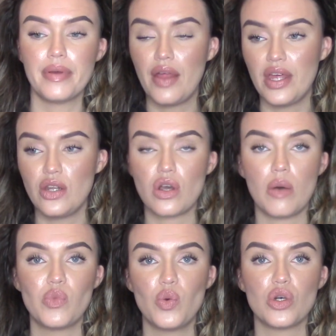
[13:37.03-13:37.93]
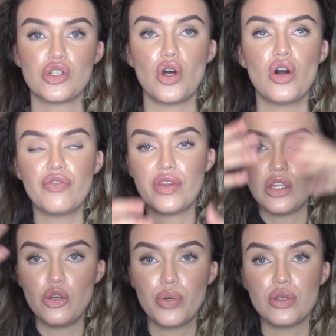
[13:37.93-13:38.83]
and then you wash it off, and
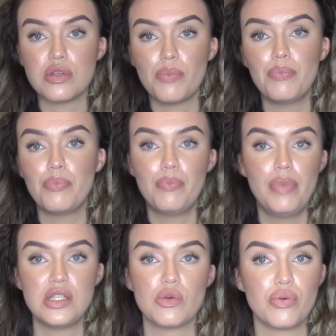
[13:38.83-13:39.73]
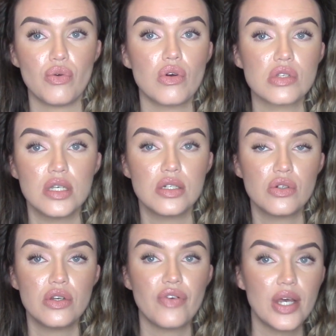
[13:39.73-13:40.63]
then you put some benzoyl peroxide
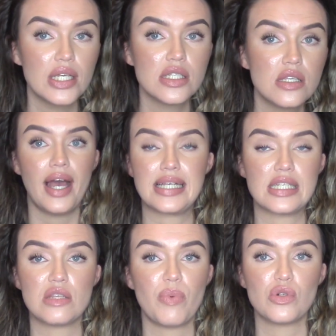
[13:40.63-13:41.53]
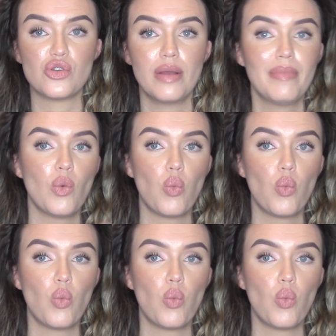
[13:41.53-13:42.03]
on your face as a spot treatment,